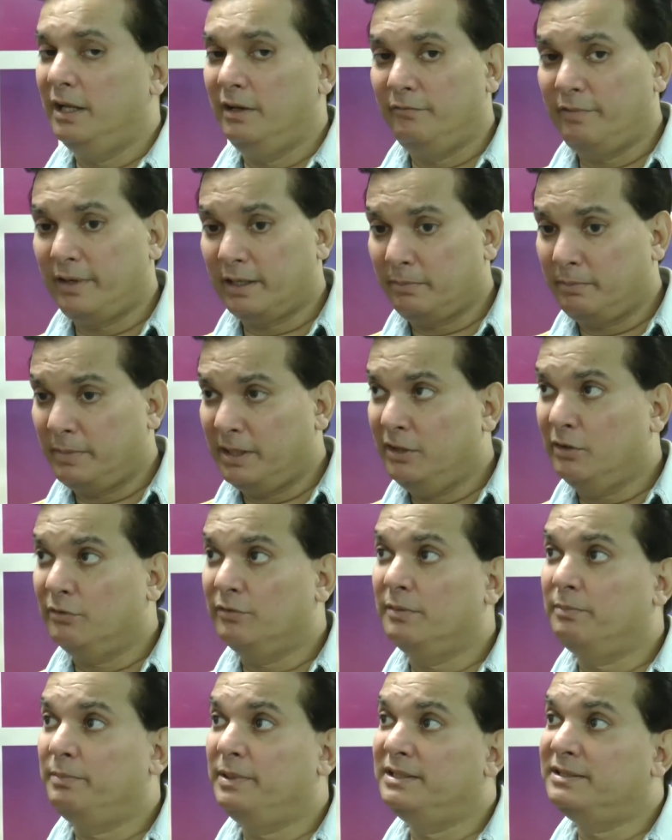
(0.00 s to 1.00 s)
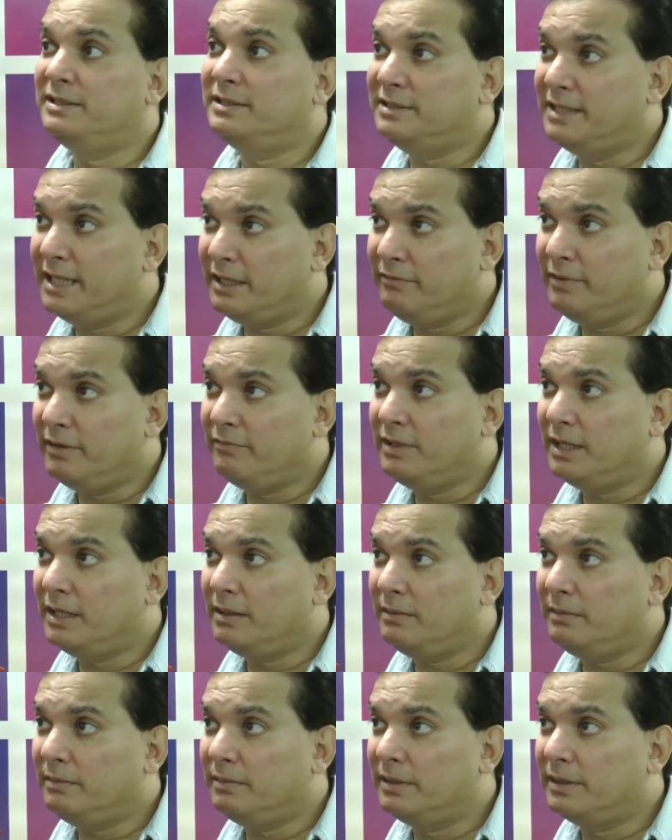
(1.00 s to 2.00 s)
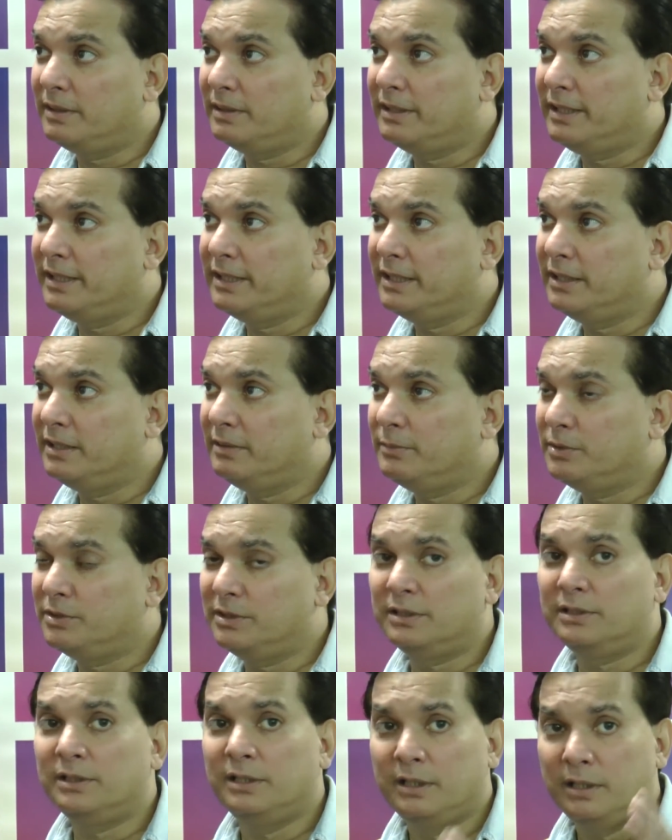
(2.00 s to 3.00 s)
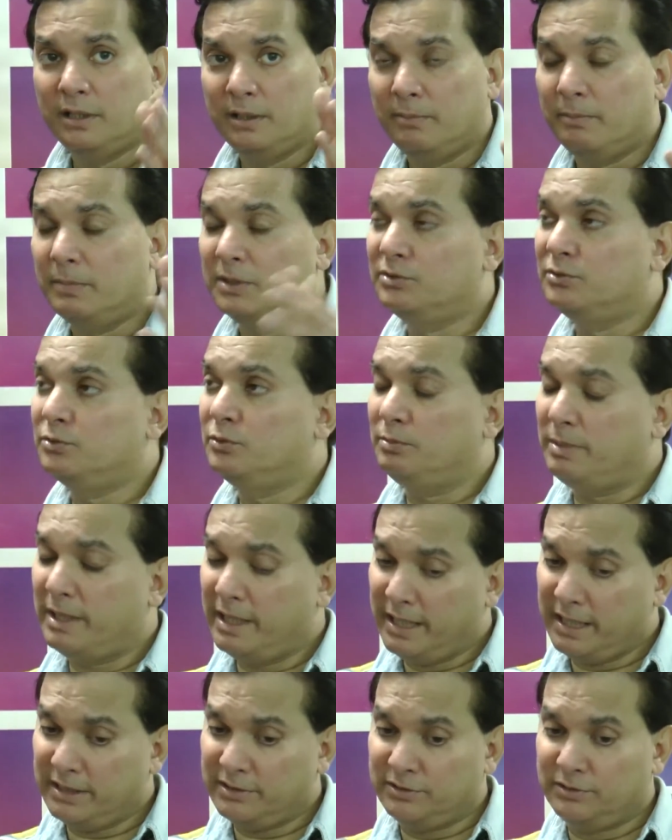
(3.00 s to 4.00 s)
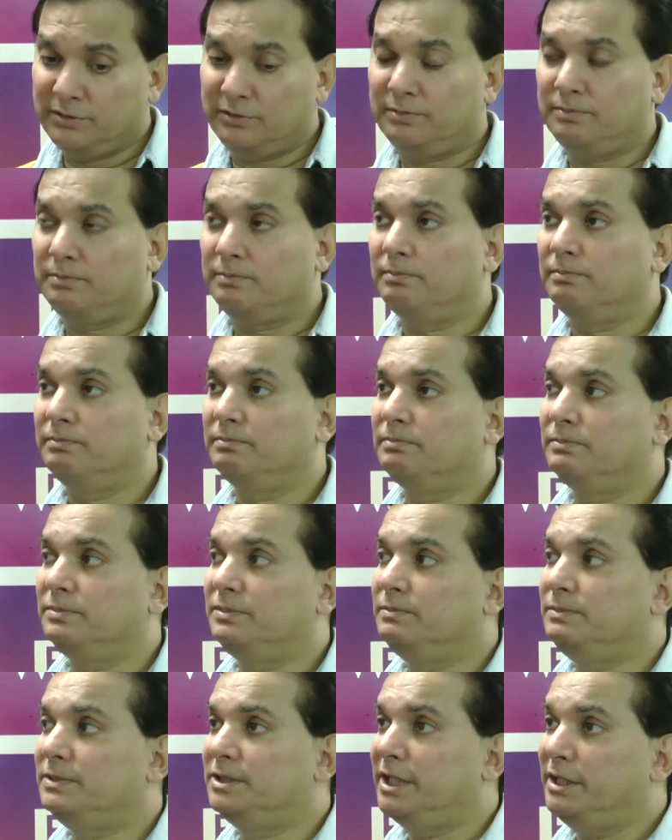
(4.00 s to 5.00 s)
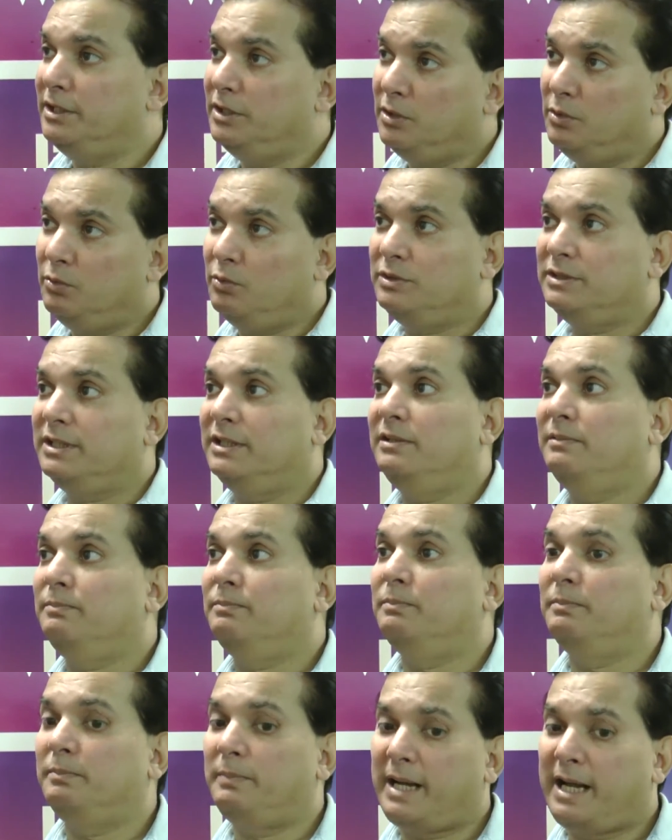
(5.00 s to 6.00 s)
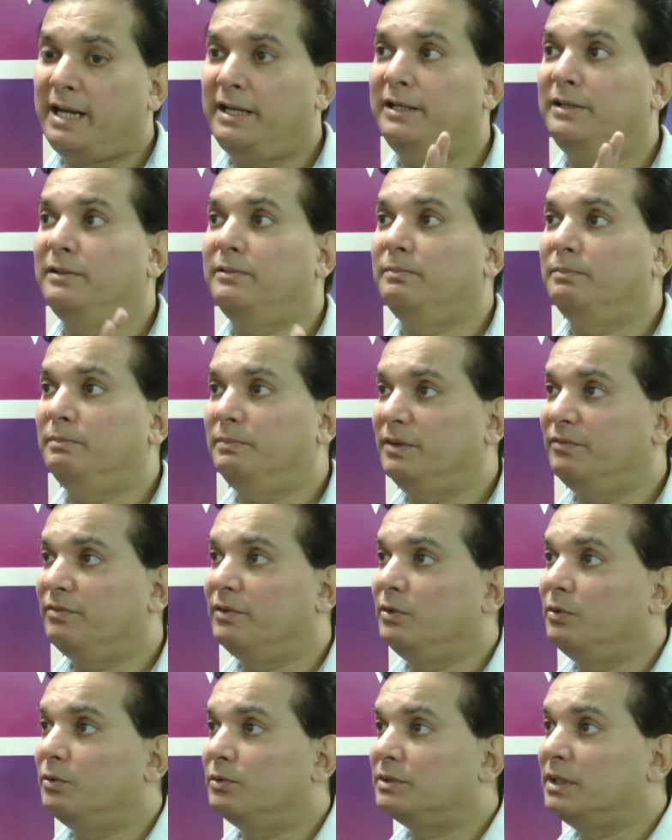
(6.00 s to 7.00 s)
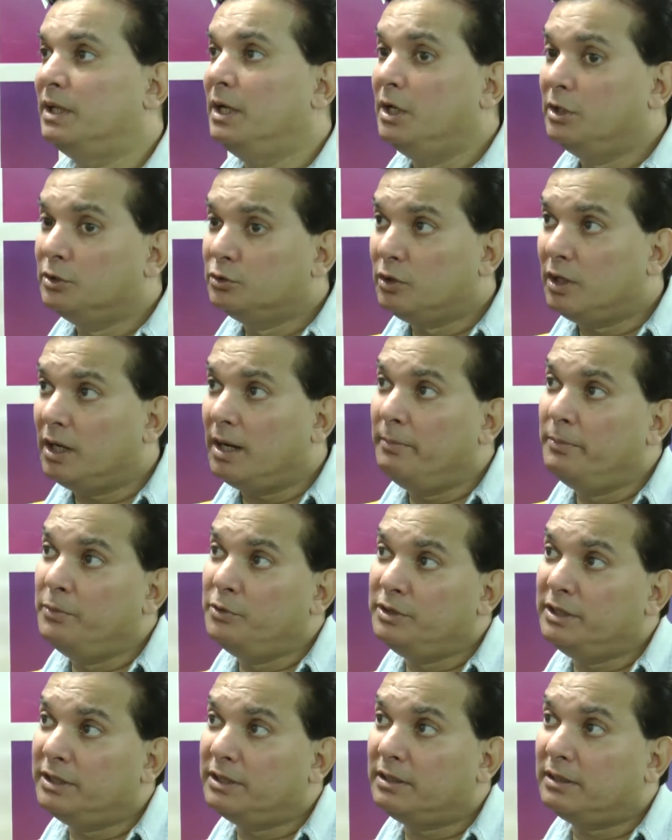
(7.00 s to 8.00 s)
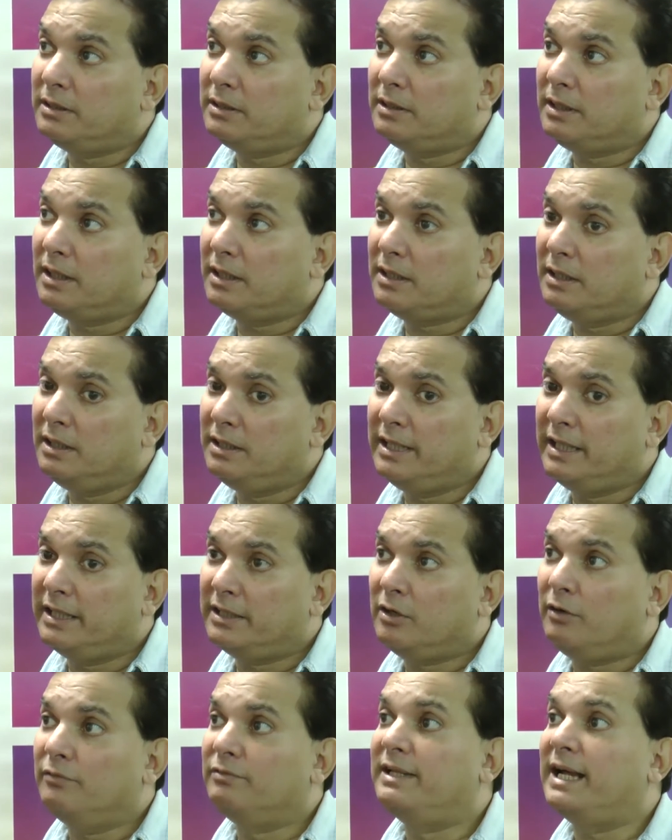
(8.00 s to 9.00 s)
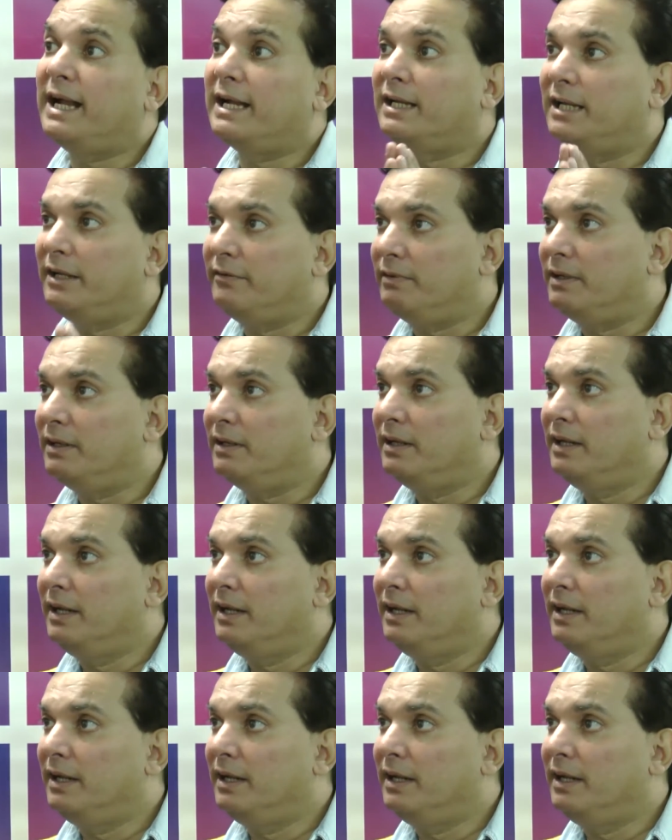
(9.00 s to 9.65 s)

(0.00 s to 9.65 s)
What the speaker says: In fact, many of the pieces that we have done, created the music, Mansoor bhai has changed the notes and added different notes. So a musical director of that level,